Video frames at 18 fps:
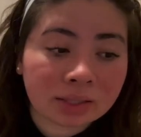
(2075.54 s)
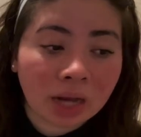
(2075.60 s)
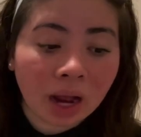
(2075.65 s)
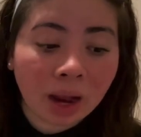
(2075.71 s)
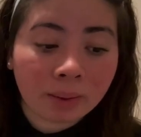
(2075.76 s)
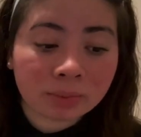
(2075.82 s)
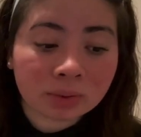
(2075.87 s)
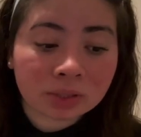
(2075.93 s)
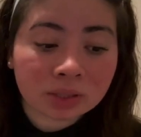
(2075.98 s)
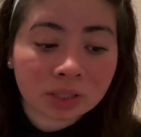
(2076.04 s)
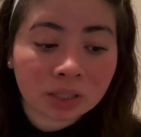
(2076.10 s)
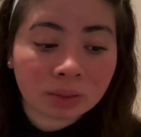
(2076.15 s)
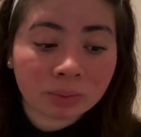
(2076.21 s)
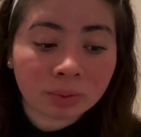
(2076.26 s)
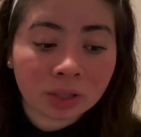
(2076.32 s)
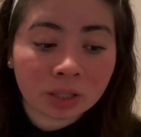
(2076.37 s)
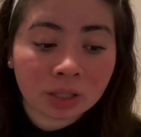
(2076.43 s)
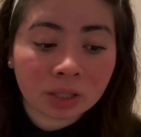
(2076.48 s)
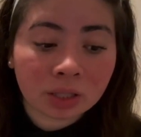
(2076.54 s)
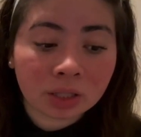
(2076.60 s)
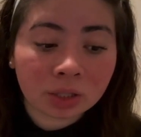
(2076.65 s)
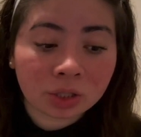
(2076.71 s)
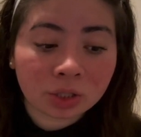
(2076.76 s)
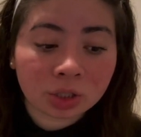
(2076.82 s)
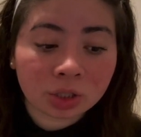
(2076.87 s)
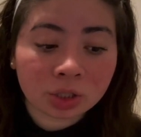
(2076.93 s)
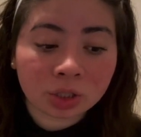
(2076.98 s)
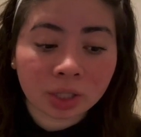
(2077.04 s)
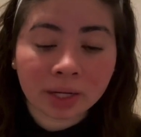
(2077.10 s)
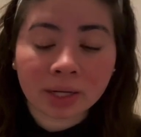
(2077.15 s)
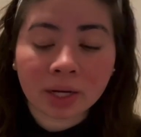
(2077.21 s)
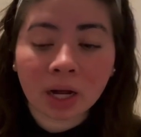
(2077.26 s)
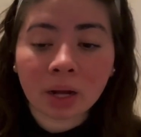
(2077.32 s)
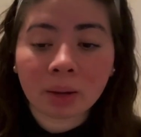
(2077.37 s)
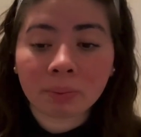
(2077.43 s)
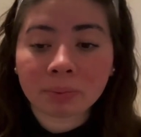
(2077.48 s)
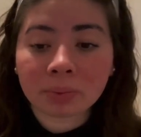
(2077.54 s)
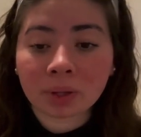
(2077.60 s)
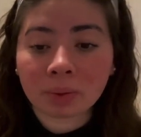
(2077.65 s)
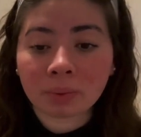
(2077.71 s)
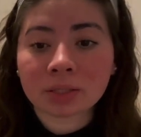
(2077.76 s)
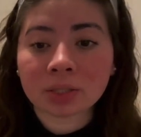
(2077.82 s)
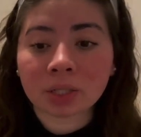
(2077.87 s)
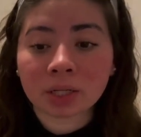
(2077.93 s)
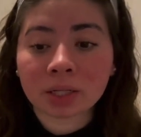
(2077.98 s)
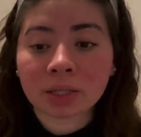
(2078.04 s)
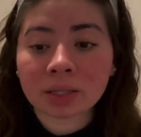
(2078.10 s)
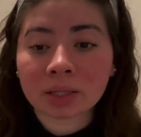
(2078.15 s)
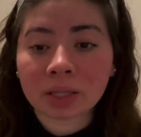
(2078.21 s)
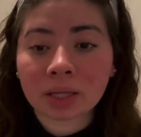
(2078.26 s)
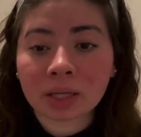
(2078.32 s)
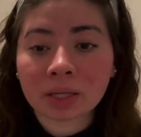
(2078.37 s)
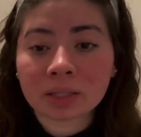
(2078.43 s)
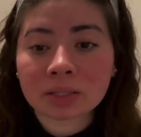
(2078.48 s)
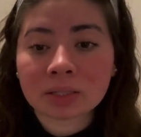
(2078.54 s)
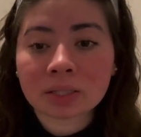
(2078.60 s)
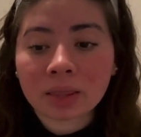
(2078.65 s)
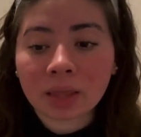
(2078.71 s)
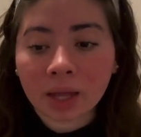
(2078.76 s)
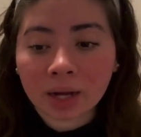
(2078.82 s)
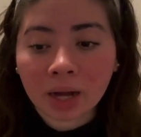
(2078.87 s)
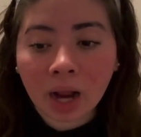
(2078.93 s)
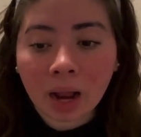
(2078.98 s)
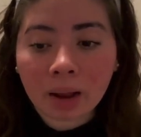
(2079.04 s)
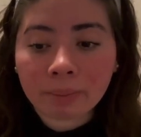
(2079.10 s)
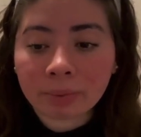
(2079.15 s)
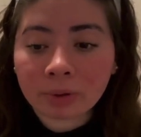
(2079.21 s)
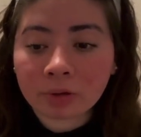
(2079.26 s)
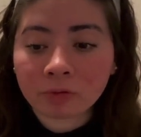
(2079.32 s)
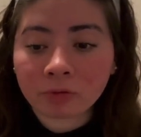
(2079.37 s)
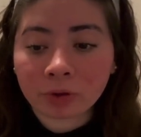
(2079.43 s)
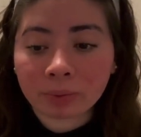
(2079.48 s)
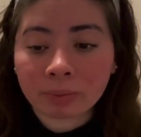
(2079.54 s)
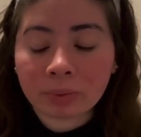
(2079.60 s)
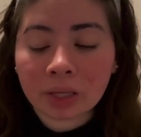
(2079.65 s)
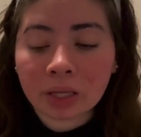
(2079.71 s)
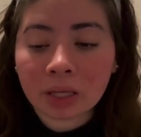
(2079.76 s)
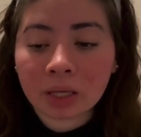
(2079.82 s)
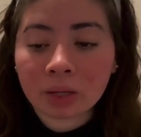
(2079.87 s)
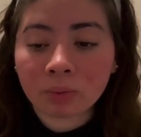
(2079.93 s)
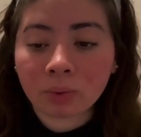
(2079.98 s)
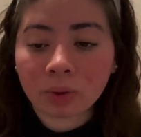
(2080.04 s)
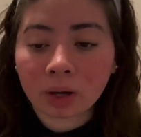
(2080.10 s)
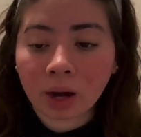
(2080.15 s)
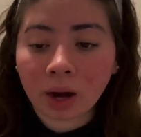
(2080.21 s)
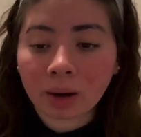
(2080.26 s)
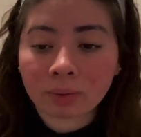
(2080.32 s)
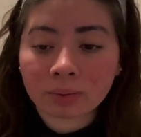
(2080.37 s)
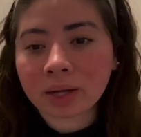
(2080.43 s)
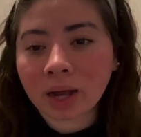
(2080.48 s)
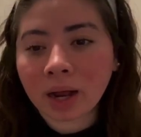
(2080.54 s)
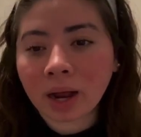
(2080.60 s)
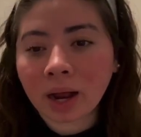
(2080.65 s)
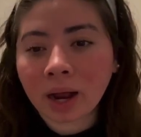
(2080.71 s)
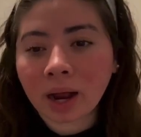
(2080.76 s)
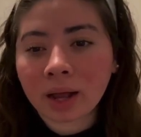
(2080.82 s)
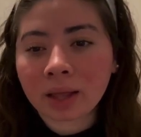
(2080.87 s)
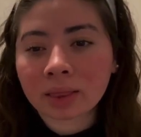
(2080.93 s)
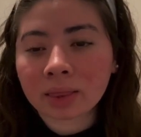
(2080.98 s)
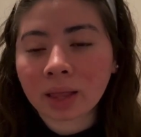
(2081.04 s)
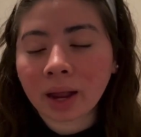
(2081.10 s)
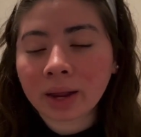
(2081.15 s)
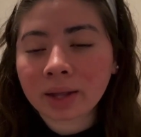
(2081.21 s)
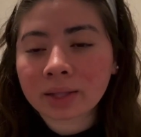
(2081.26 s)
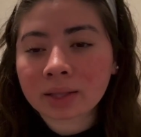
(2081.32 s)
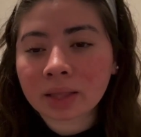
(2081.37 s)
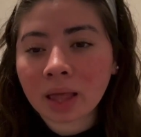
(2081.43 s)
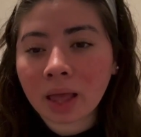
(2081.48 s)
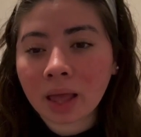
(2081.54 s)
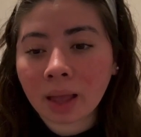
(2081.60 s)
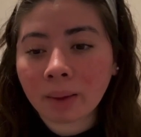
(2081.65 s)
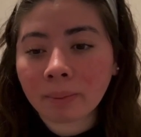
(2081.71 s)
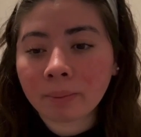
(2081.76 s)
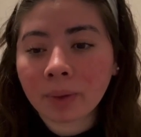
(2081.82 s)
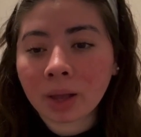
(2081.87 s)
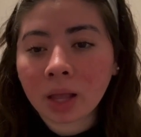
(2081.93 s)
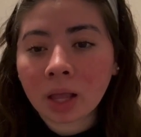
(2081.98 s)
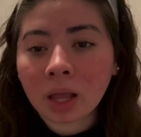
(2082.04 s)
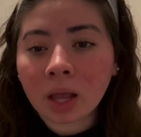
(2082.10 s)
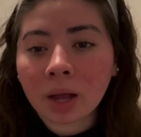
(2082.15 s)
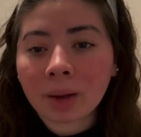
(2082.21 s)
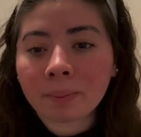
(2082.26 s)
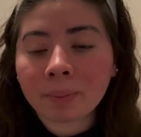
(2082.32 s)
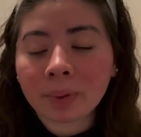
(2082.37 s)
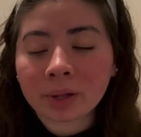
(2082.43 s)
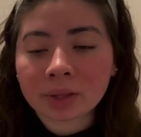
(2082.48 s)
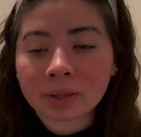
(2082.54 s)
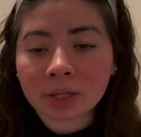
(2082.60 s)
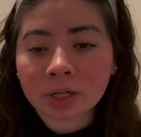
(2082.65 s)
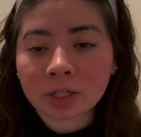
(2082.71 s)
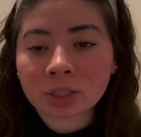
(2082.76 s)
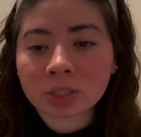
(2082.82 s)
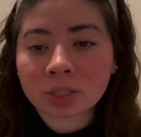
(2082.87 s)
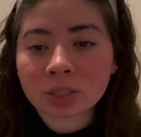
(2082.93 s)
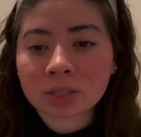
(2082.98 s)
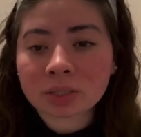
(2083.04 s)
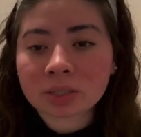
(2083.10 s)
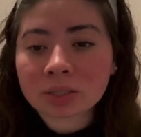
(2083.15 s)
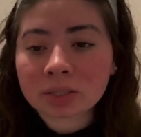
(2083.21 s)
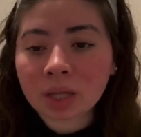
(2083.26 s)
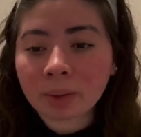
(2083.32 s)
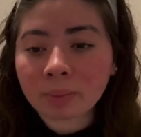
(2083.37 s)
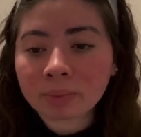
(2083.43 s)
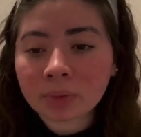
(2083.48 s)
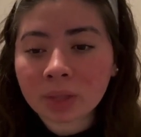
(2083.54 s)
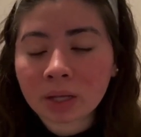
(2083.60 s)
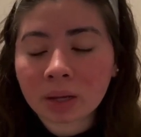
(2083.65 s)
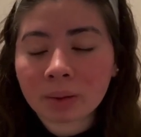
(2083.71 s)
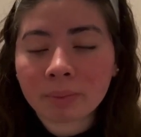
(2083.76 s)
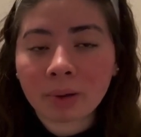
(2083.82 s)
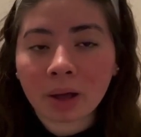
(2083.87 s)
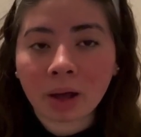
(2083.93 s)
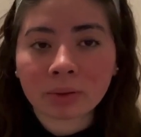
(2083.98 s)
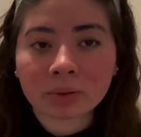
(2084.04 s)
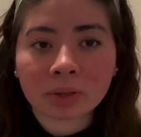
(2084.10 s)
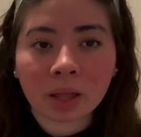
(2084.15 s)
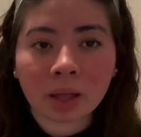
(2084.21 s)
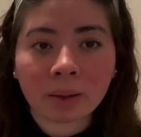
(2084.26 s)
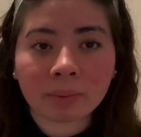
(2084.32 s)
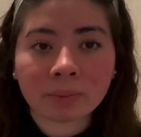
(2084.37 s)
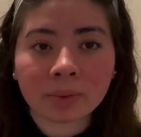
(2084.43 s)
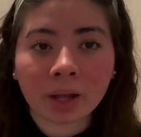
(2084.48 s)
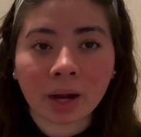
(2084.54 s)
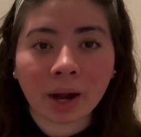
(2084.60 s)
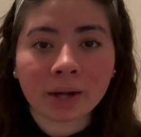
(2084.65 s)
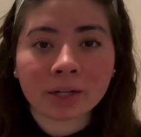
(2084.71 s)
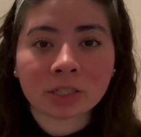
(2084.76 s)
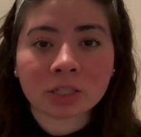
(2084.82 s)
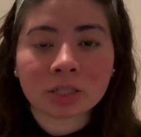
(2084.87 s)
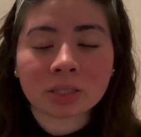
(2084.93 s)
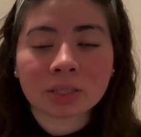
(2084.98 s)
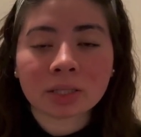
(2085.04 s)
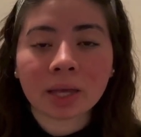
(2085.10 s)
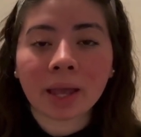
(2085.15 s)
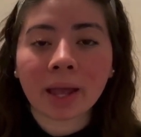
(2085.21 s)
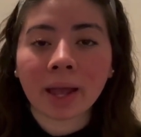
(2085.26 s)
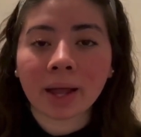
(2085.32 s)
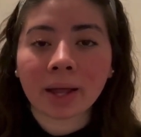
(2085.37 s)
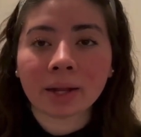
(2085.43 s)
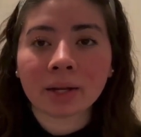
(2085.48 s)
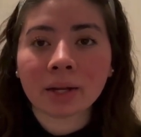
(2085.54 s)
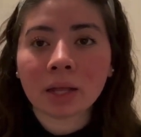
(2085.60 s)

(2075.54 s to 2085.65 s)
I'm just gonna be straight up. There were certain things that happened for me where I liked them, but there's just something about them that I just can't